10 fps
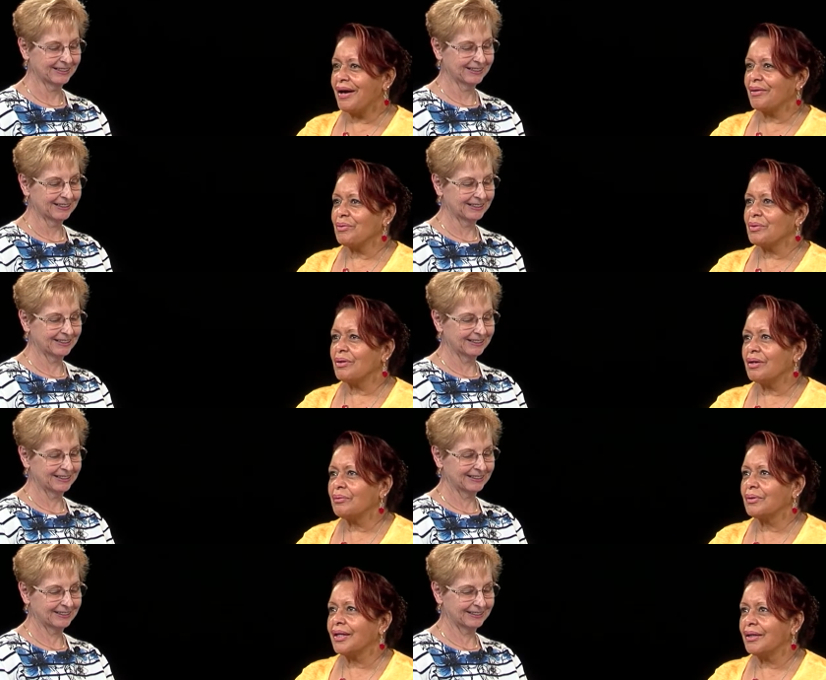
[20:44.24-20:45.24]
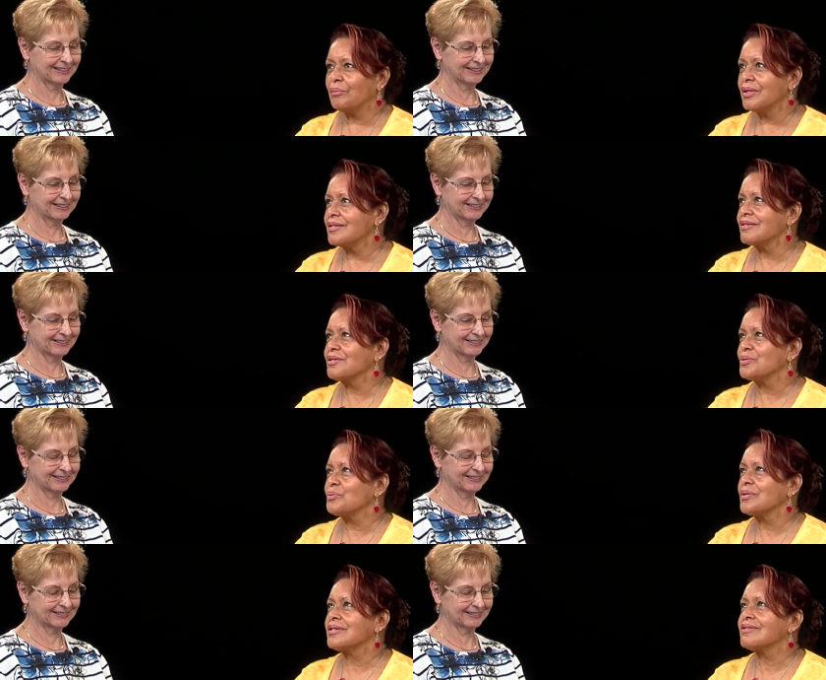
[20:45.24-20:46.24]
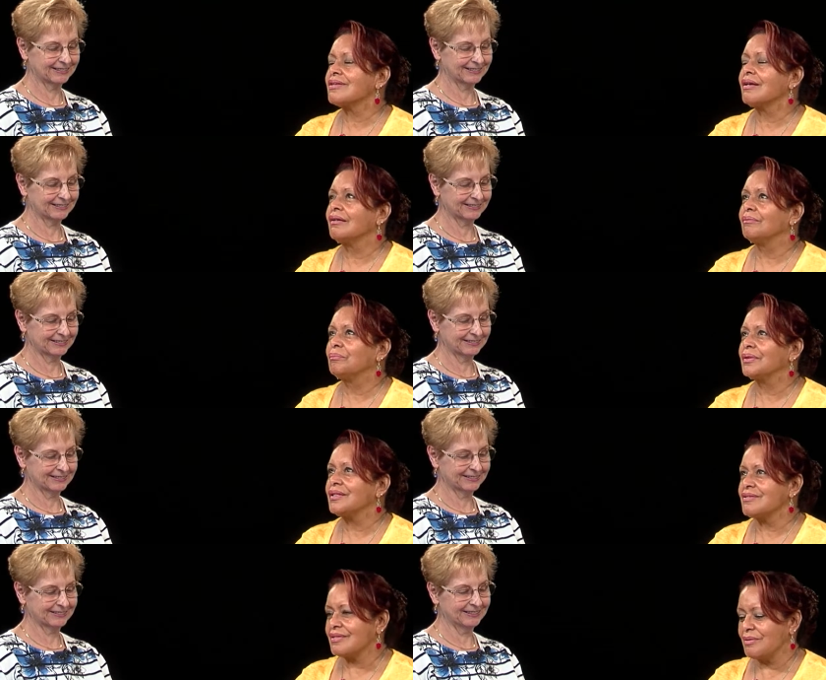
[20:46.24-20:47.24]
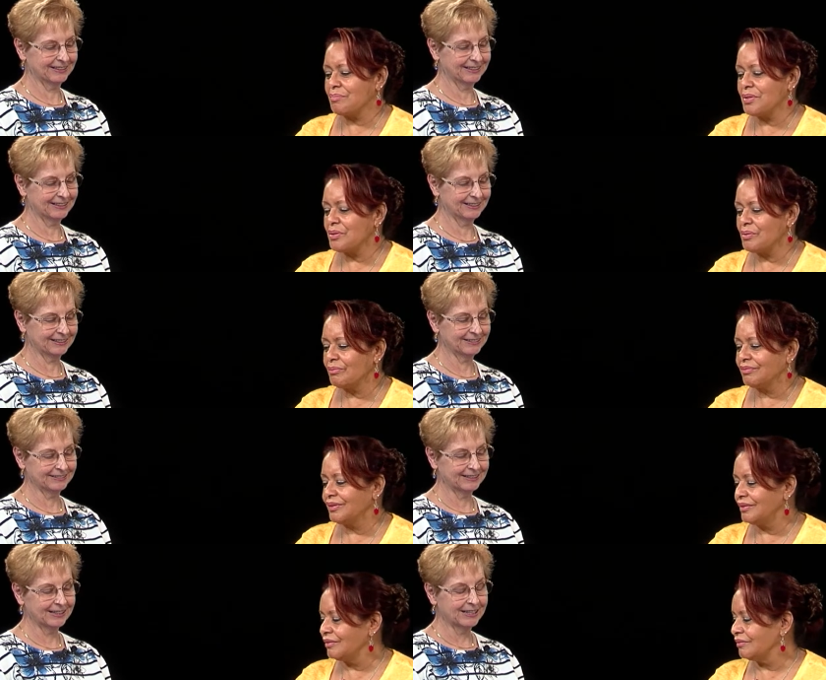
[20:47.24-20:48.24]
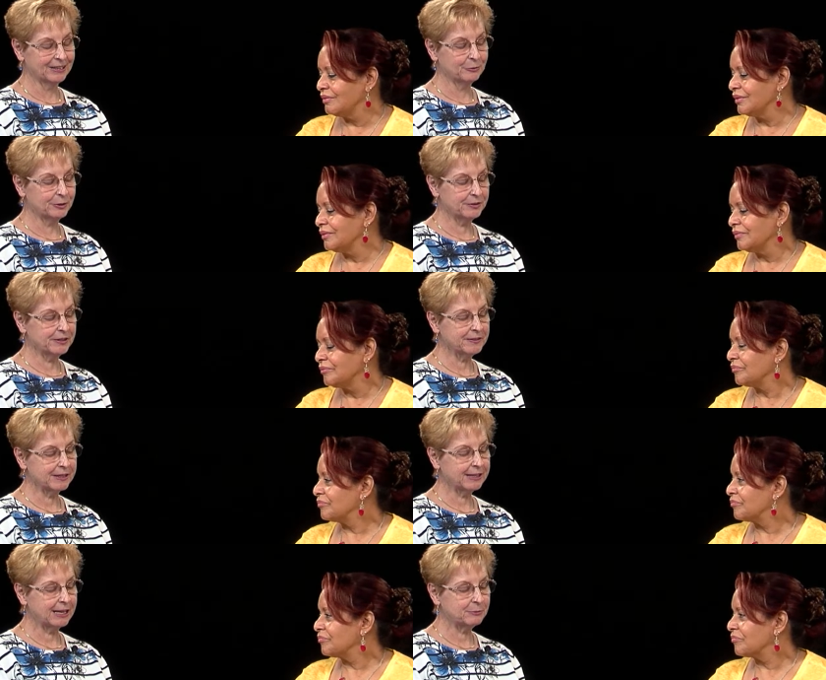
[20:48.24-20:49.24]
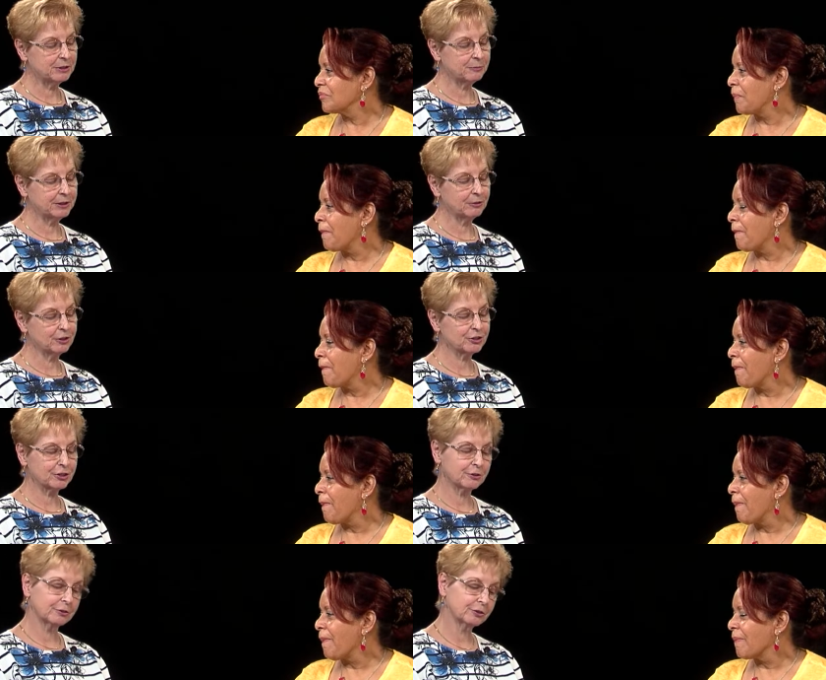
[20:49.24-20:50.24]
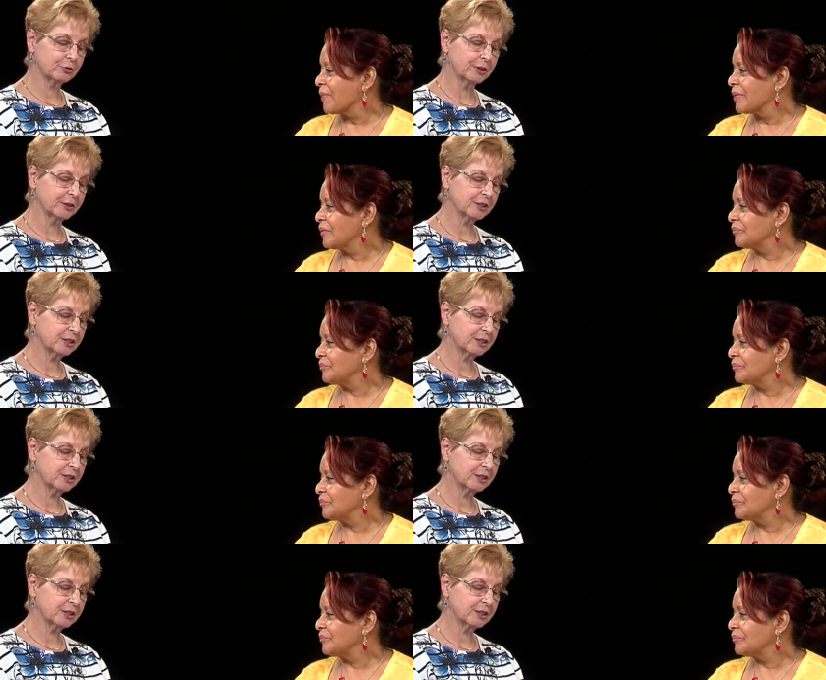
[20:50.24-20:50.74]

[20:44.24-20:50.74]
Speaker 1: I go, God, okay, what is it that you want to say? Please let me yeah. know. You know.
Speaker 2: One thing that came to me also during this